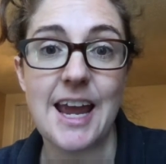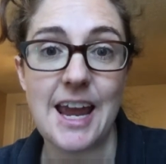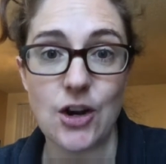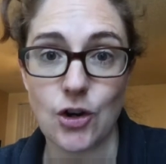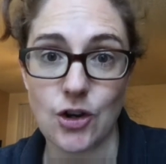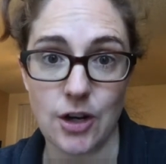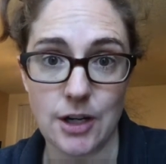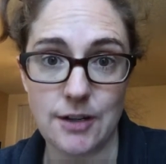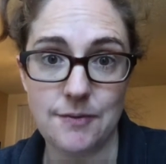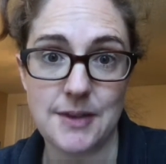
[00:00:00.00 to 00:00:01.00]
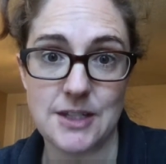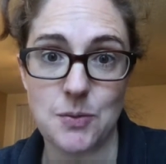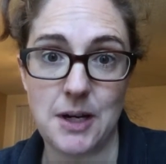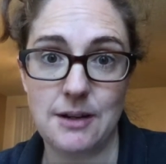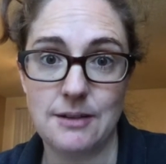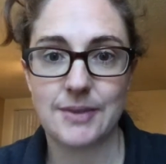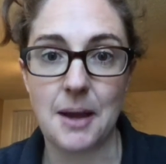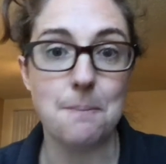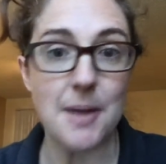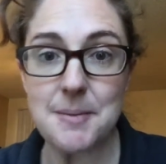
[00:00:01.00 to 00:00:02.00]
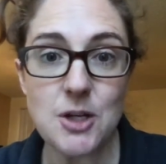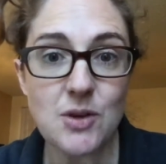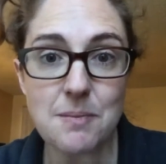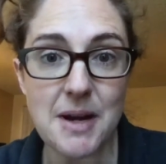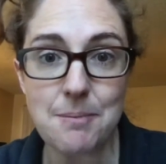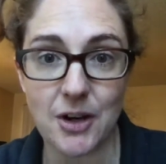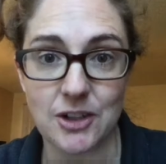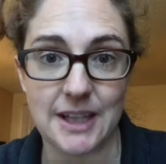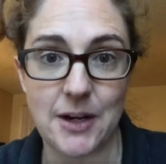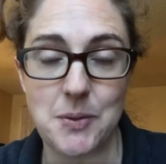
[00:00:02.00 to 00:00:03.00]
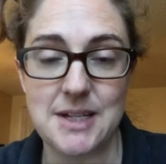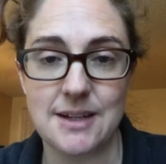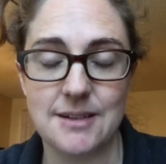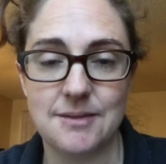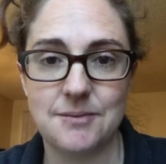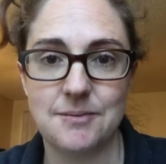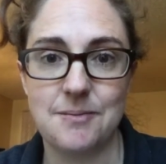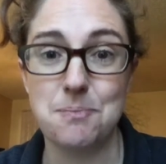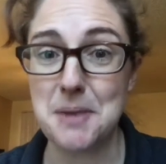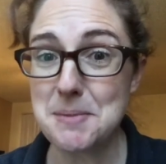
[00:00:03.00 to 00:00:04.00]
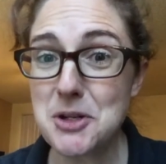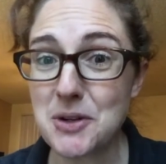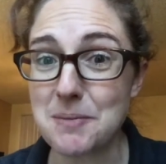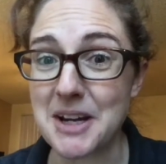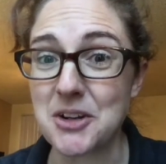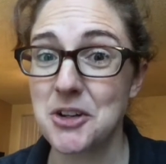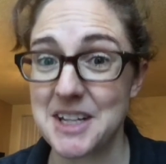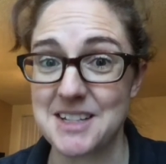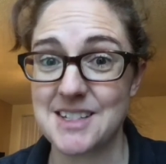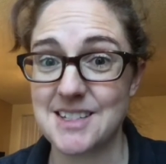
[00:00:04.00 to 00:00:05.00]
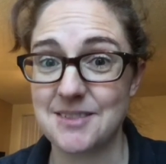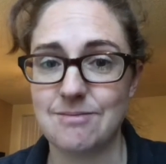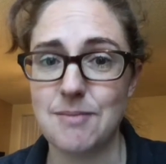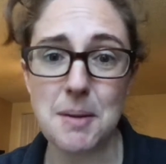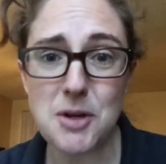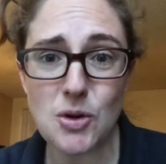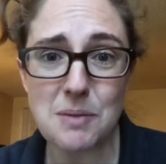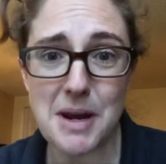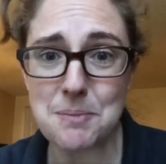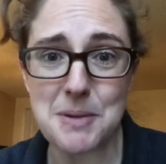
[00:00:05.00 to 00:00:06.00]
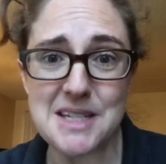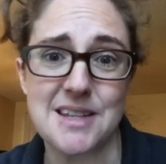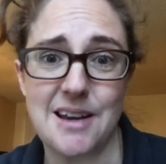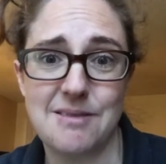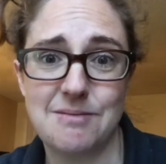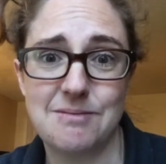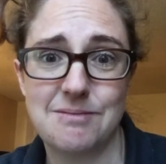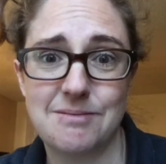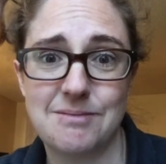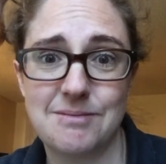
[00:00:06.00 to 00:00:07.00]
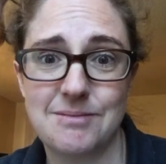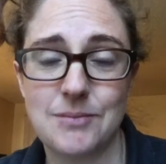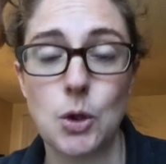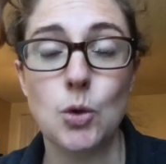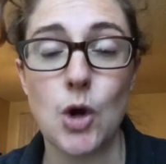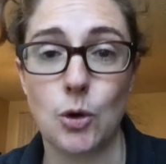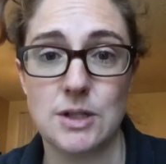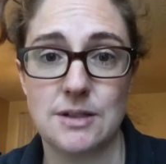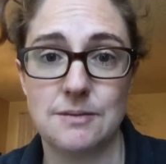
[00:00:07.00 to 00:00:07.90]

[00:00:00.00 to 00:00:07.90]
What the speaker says: and a cook this week. Maybe you can make butter like we did. Maybe you can make cookies. Maybe you can make pizza. Who knows?